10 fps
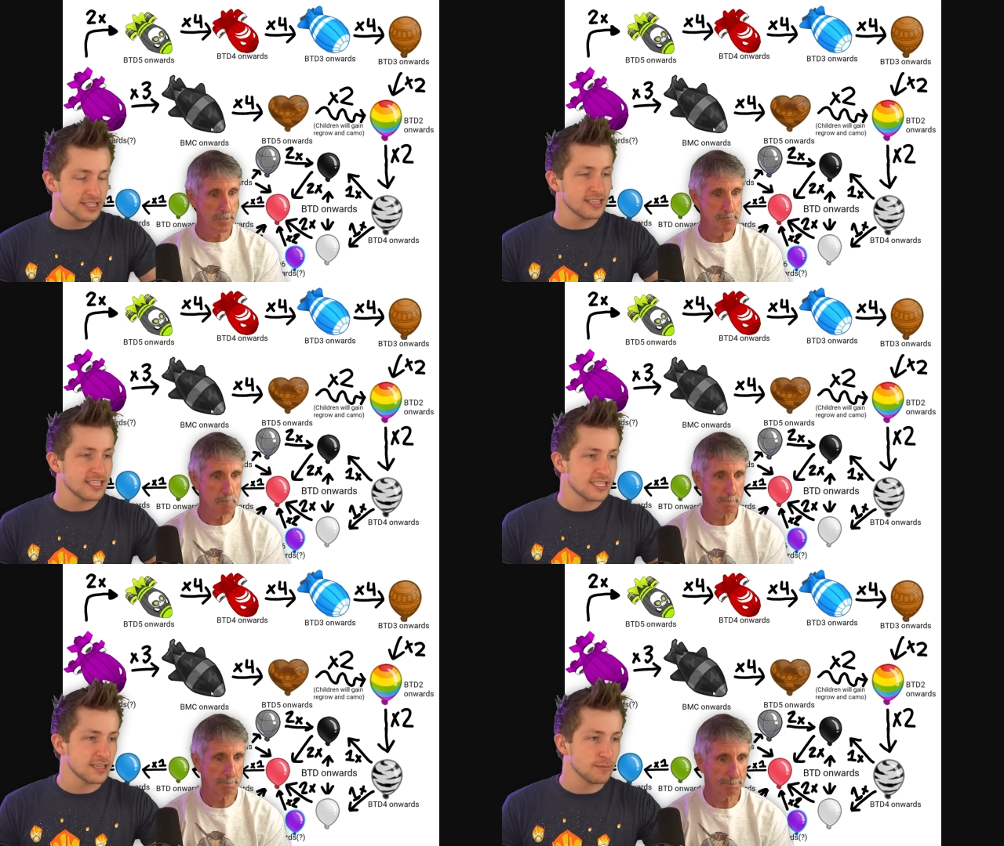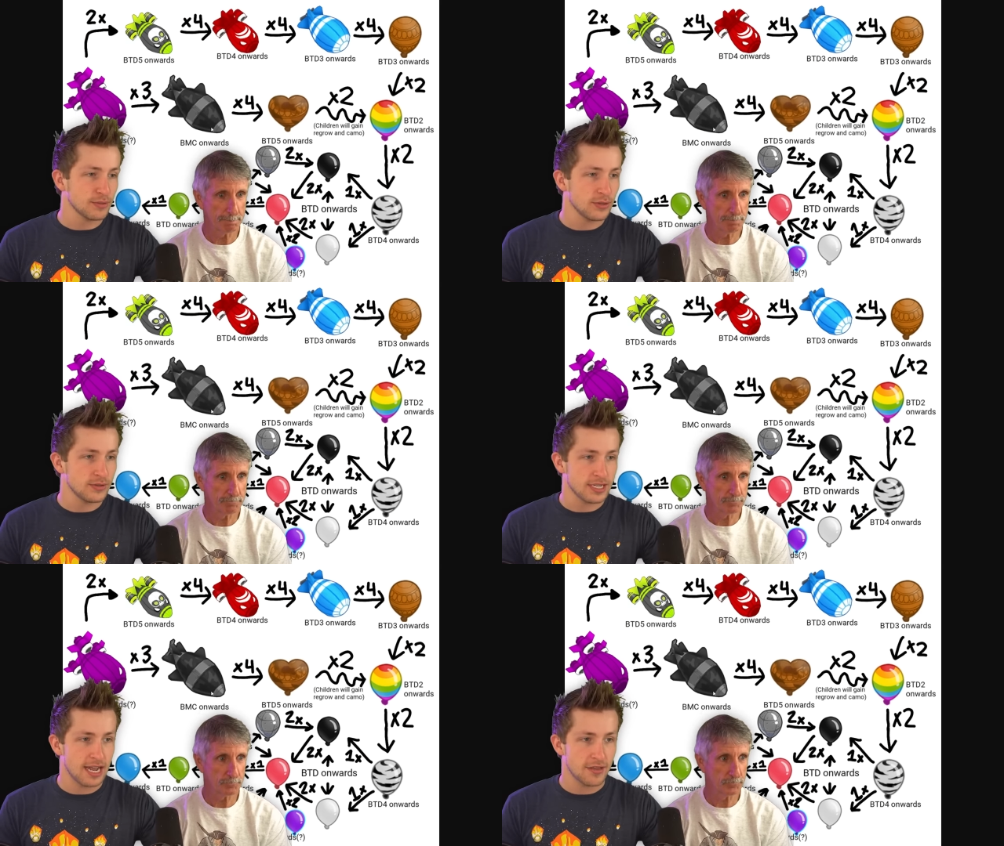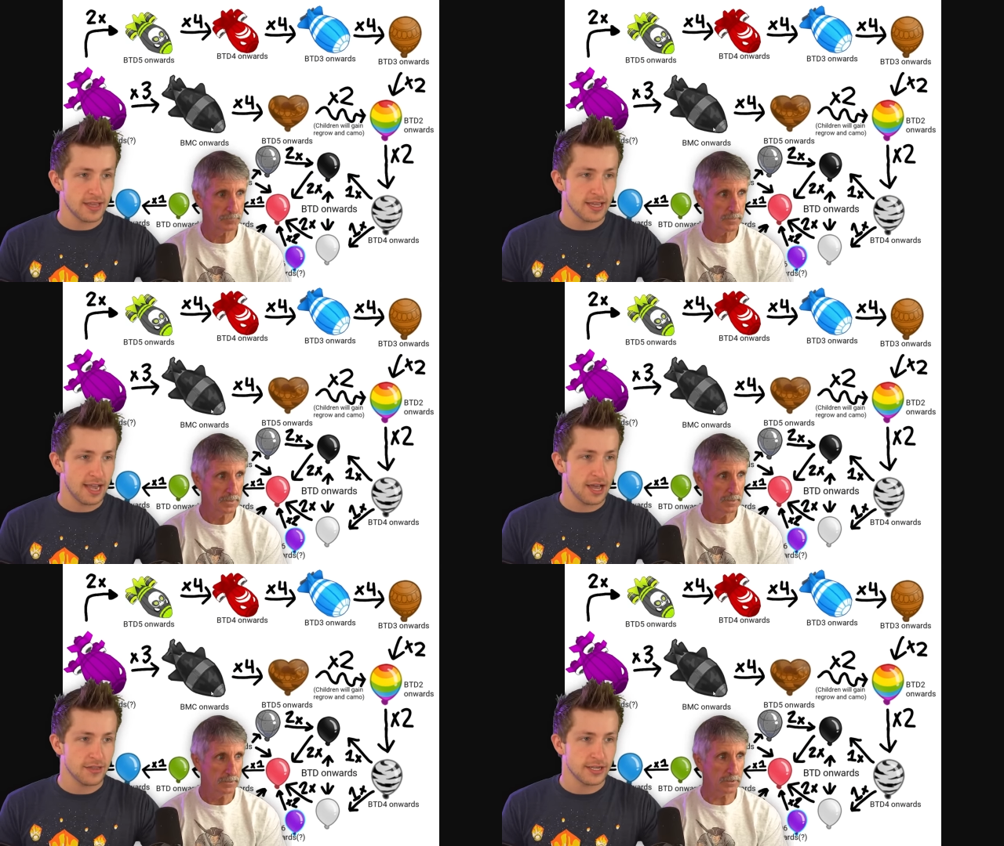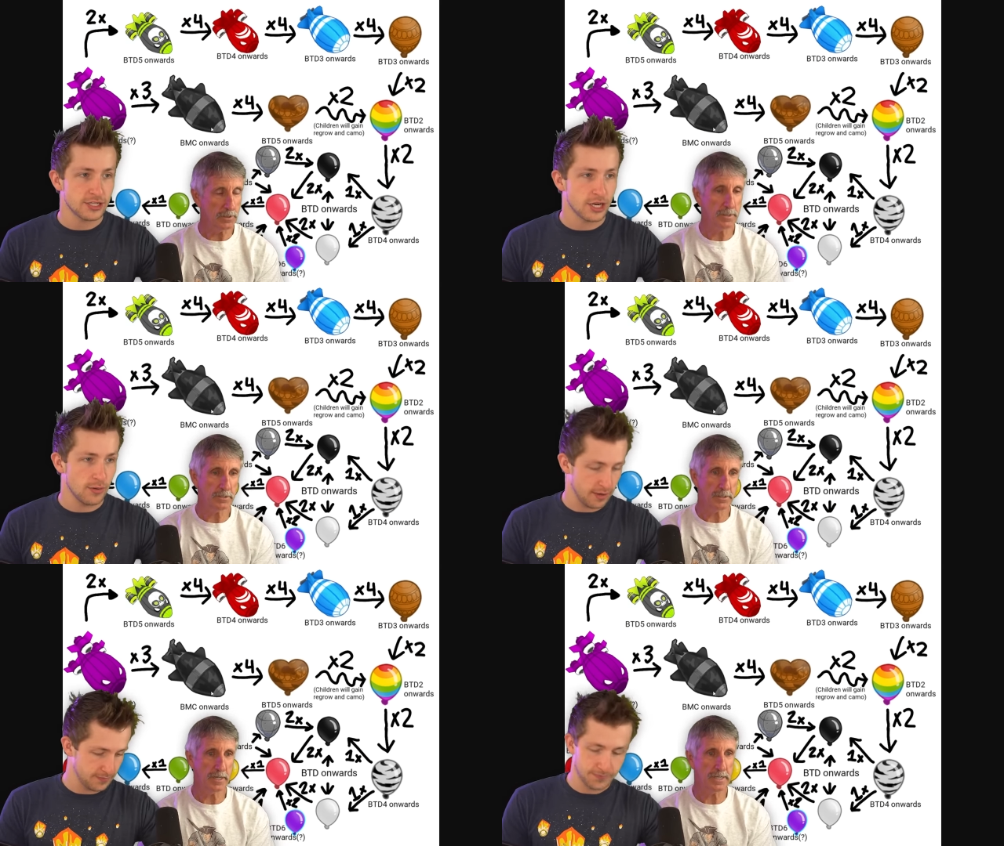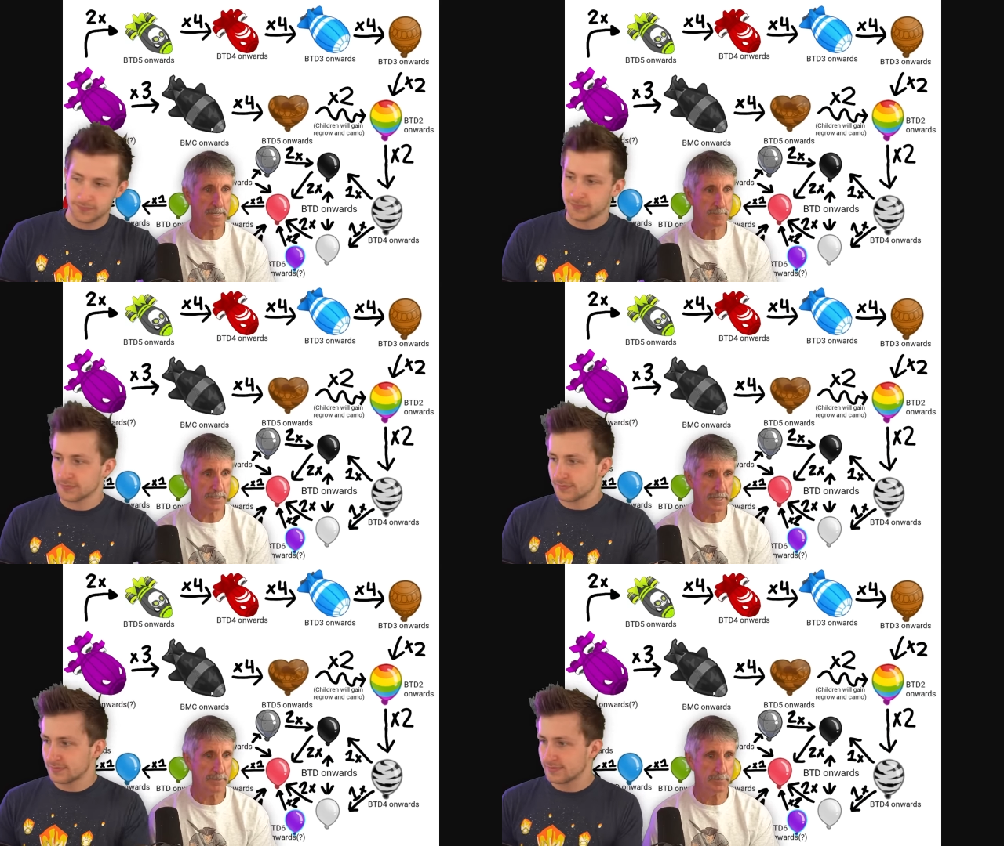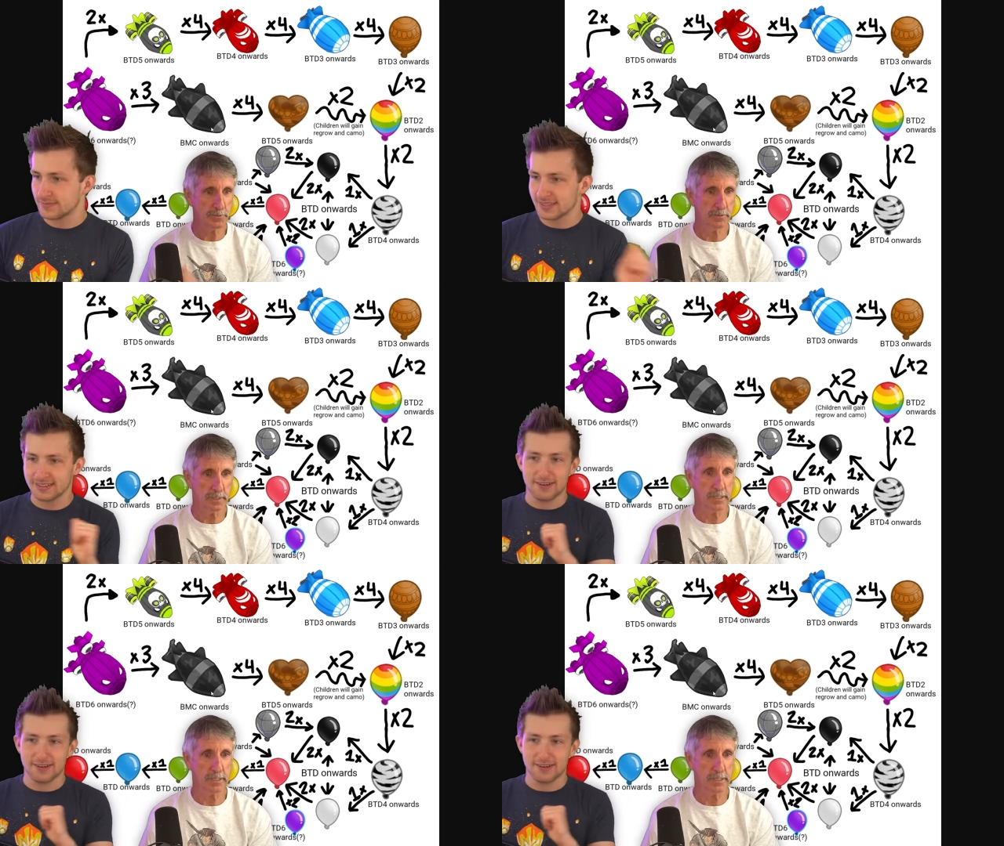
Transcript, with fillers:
Speaker 1: the list of the balloons and how they how they you know show up. how good I am at games? I uh,